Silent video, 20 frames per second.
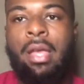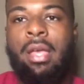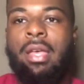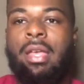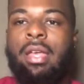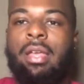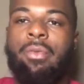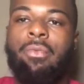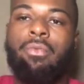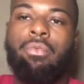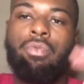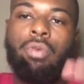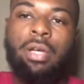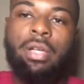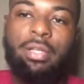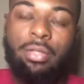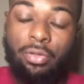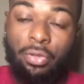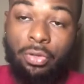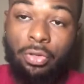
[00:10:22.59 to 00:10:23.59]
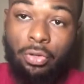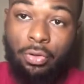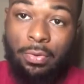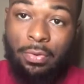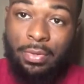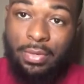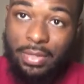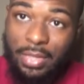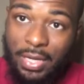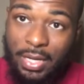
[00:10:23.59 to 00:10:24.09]
And what do
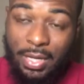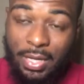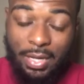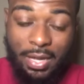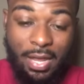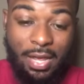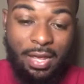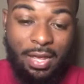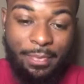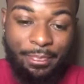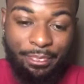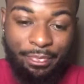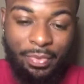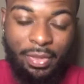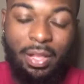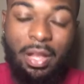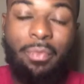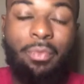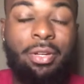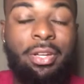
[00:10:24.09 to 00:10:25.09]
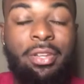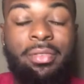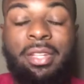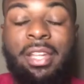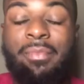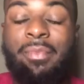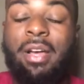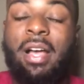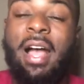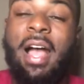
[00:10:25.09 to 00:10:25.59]
you think, not what do you think,
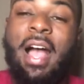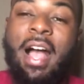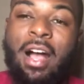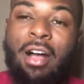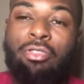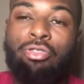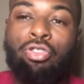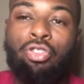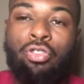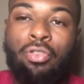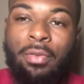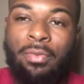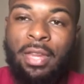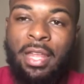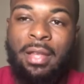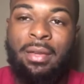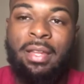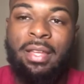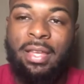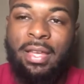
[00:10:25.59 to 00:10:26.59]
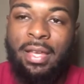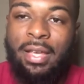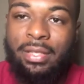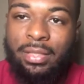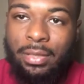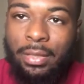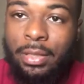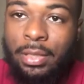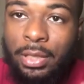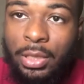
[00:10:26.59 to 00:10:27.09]
but how do you think the Kansas
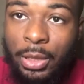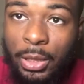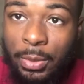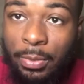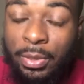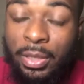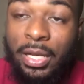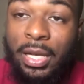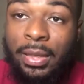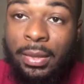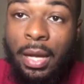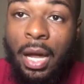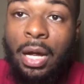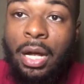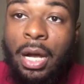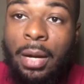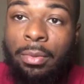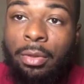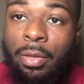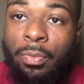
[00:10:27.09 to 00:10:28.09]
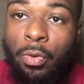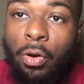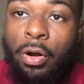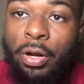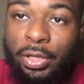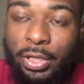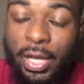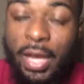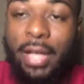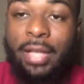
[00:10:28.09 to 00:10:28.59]
City Chiefs can lock up Lamar
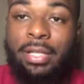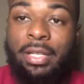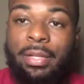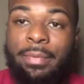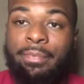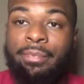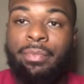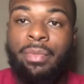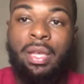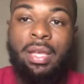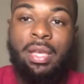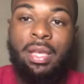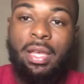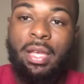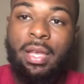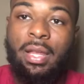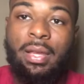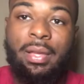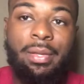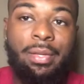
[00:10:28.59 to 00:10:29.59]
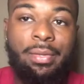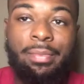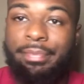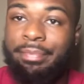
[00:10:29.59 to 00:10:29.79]
Jackson and